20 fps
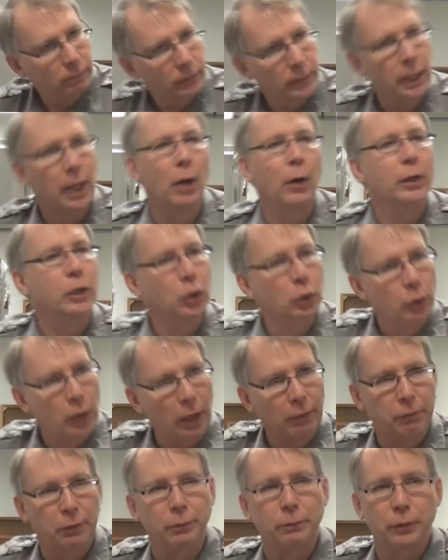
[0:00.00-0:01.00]
and
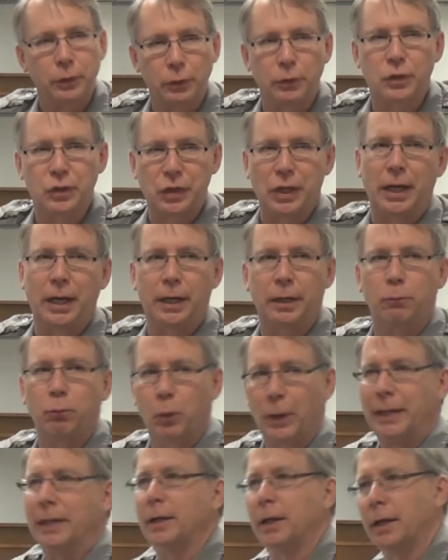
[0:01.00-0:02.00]
you'd see it
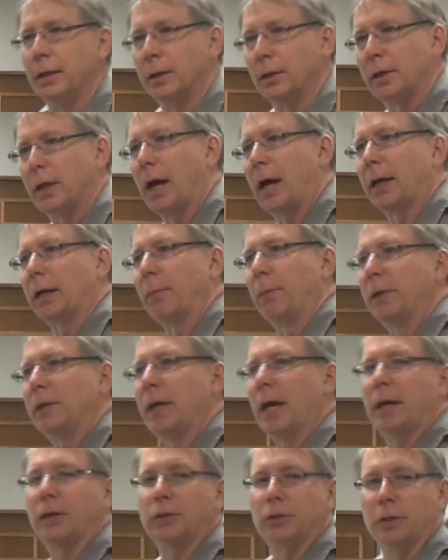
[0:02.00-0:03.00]
written in the
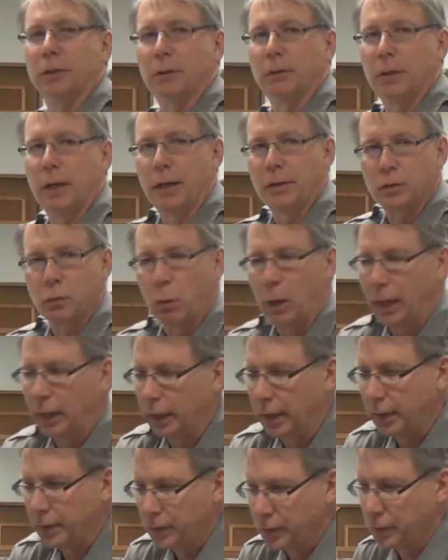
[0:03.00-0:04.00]
documentation as
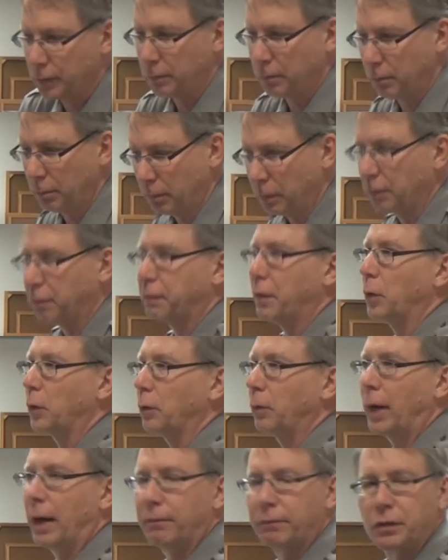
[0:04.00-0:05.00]
well as the
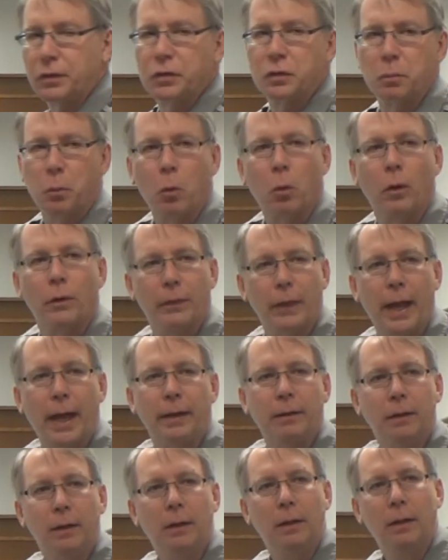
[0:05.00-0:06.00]
photograph to support that.
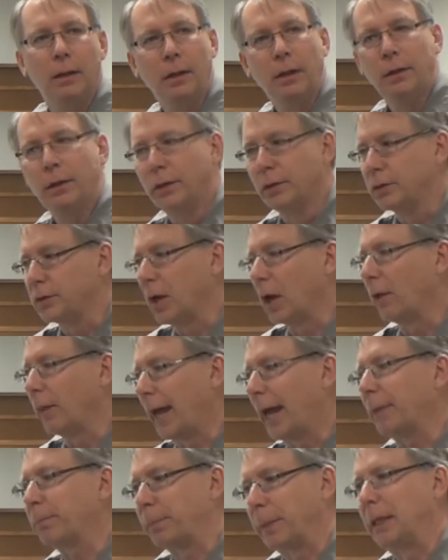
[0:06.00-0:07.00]
So
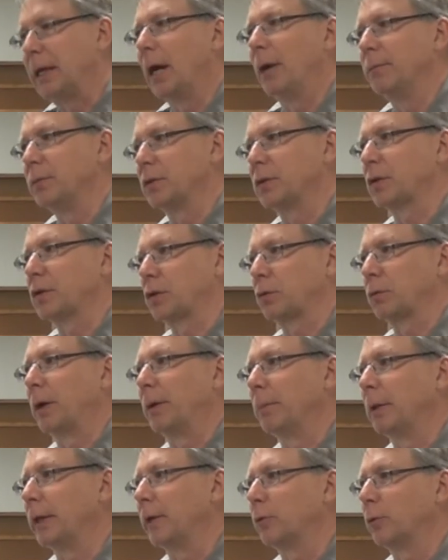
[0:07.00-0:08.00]
that becomes
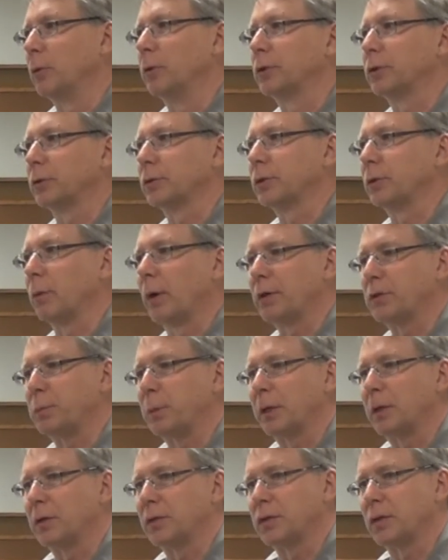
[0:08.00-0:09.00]
extremely crucial to us
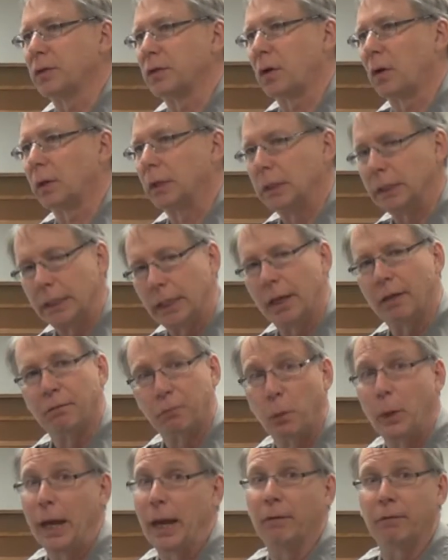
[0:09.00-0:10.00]
because
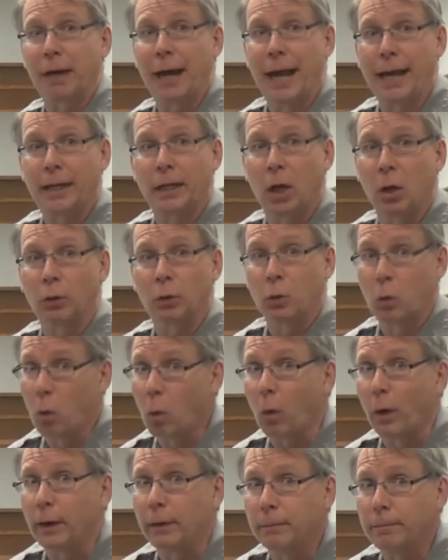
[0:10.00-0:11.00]
if we ever have to go to
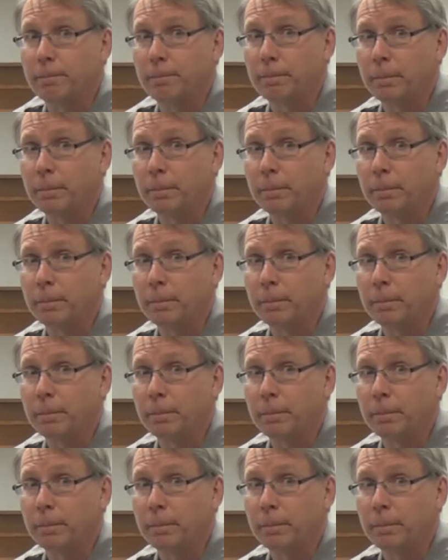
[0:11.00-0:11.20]
court